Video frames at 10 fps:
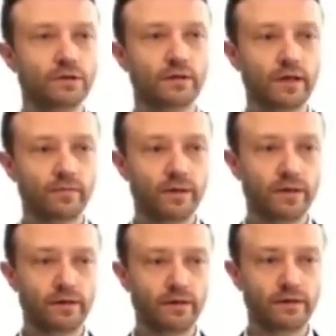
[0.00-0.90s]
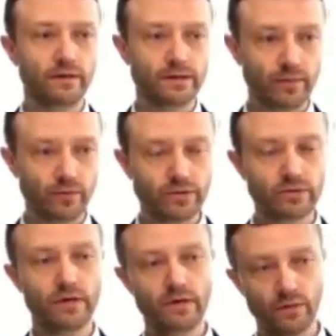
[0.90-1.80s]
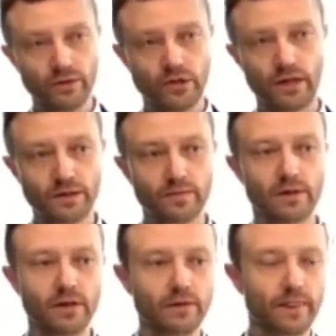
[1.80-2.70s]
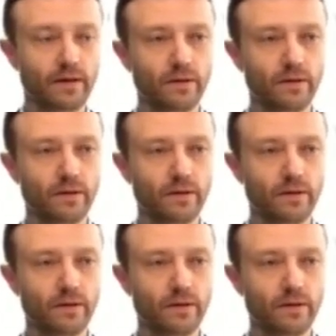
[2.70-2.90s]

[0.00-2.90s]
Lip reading: company in Cyprus, which ultimately,